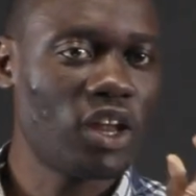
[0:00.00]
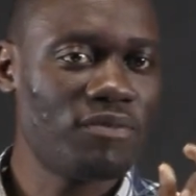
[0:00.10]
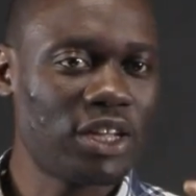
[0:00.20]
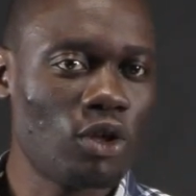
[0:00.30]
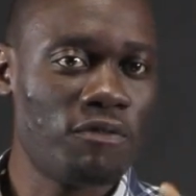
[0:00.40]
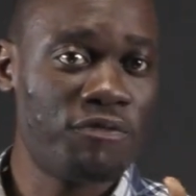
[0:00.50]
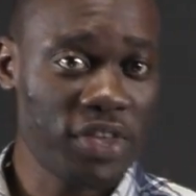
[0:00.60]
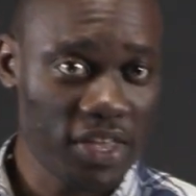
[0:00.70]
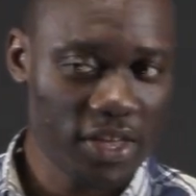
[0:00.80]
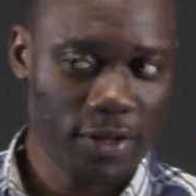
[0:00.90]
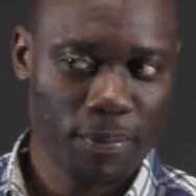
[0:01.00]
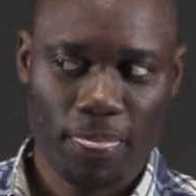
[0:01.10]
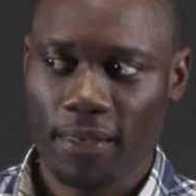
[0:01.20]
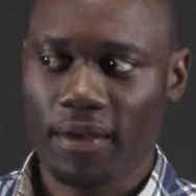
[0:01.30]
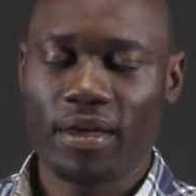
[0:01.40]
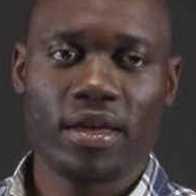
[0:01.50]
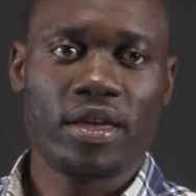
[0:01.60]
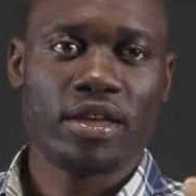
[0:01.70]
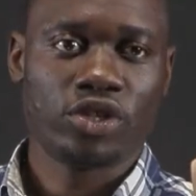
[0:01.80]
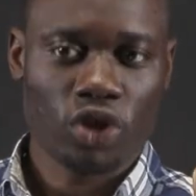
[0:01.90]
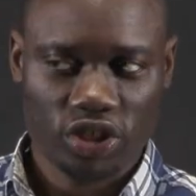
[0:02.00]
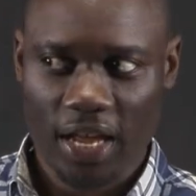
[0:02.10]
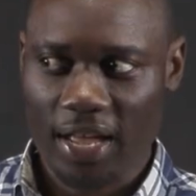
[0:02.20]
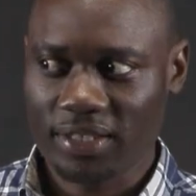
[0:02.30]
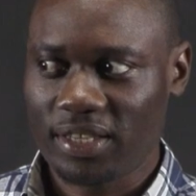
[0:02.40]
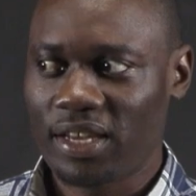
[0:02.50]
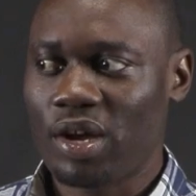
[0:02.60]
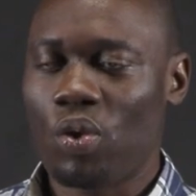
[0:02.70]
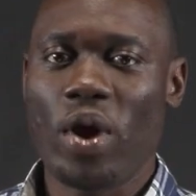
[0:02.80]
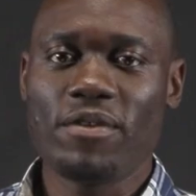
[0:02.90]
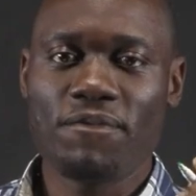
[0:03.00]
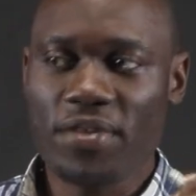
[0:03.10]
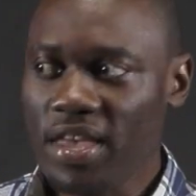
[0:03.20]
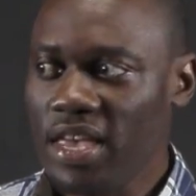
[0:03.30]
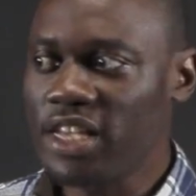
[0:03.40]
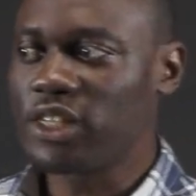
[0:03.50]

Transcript: vector V such that when V is